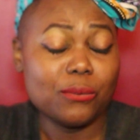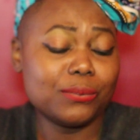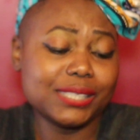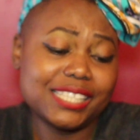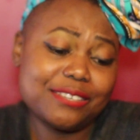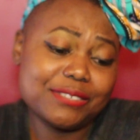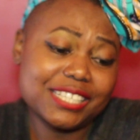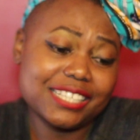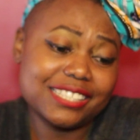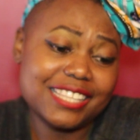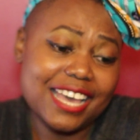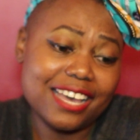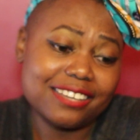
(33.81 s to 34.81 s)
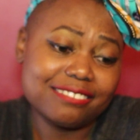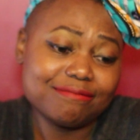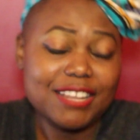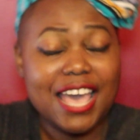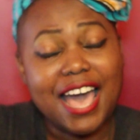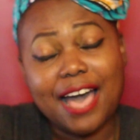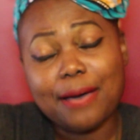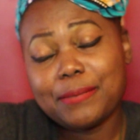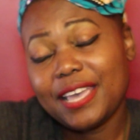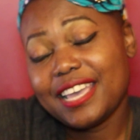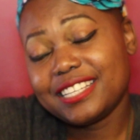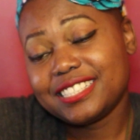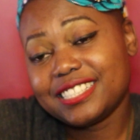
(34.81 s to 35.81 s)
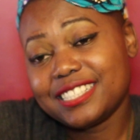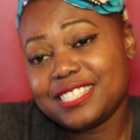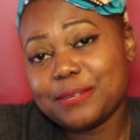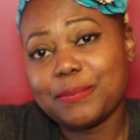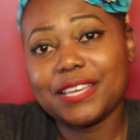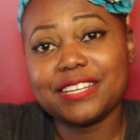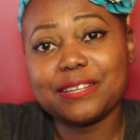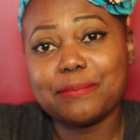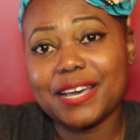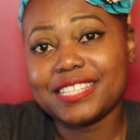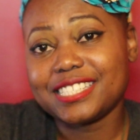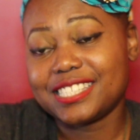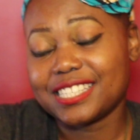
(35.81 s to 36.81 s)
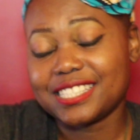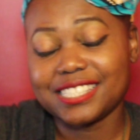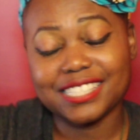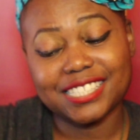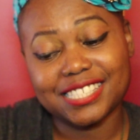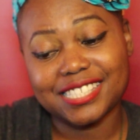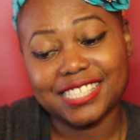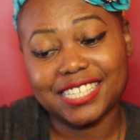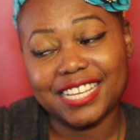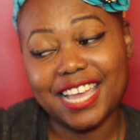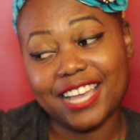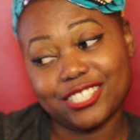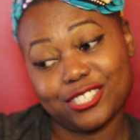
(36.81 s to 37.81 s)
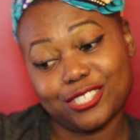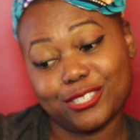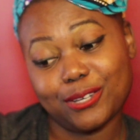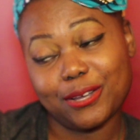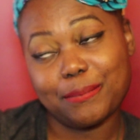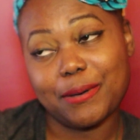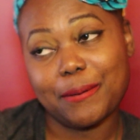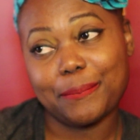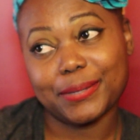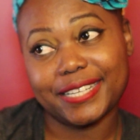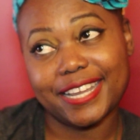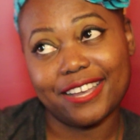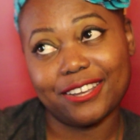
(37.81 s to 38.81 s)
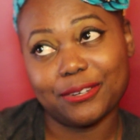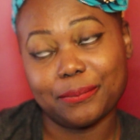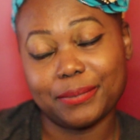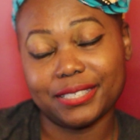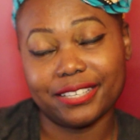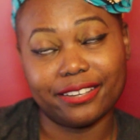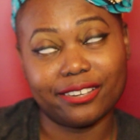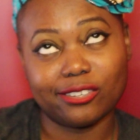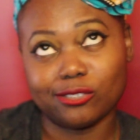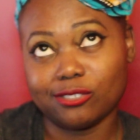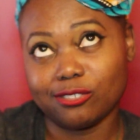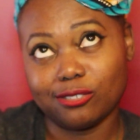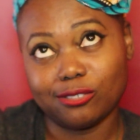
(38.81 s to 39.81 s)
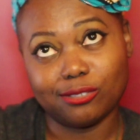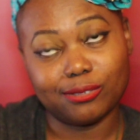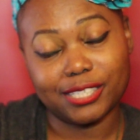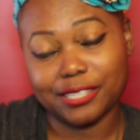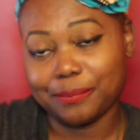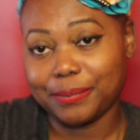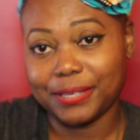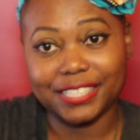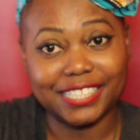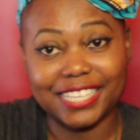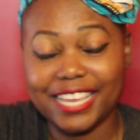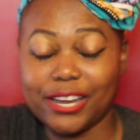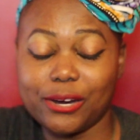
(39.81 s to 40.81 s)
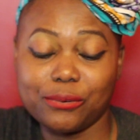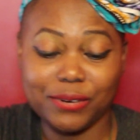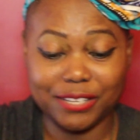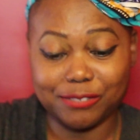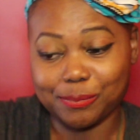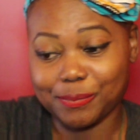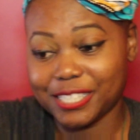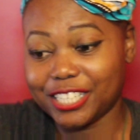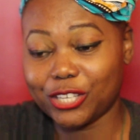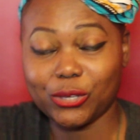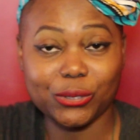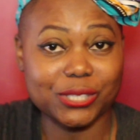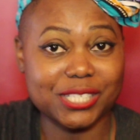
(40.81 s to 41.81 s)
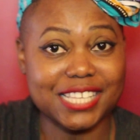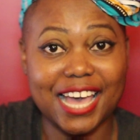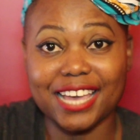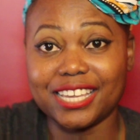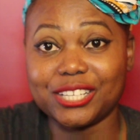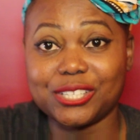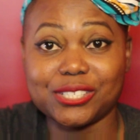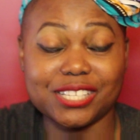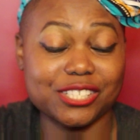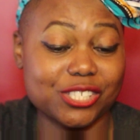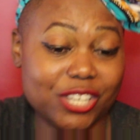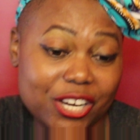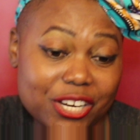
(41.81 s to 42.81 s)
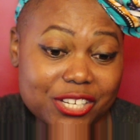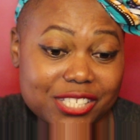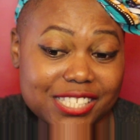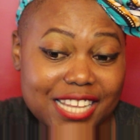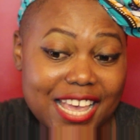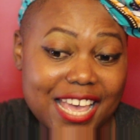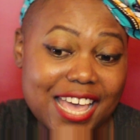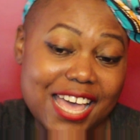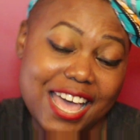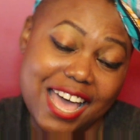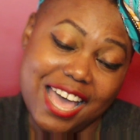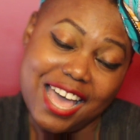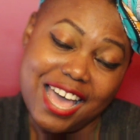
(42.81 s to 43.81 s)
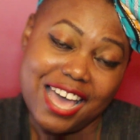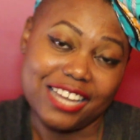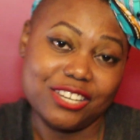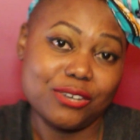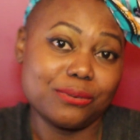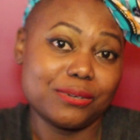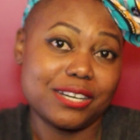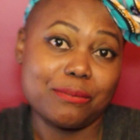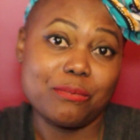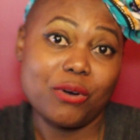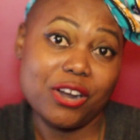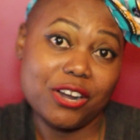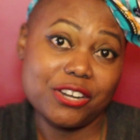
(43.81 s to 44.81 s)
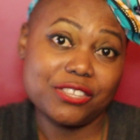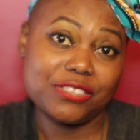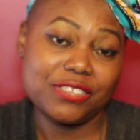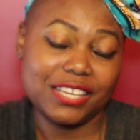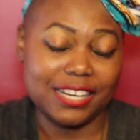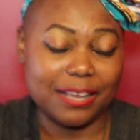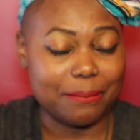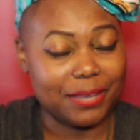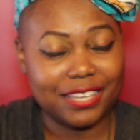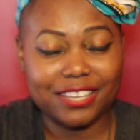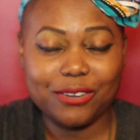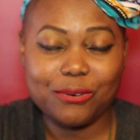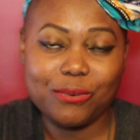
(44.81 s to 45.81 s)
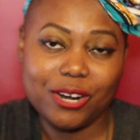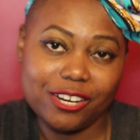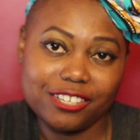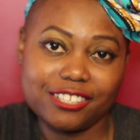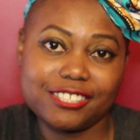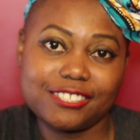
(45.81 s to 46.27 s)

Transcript: We'll leave it at that. I be hated and debated by the chicks in the city. I just look them up and down and be like, ooh, what a pity. Hair weaves, manicures, high heels and skirts. I know what I'm worth and I make it work.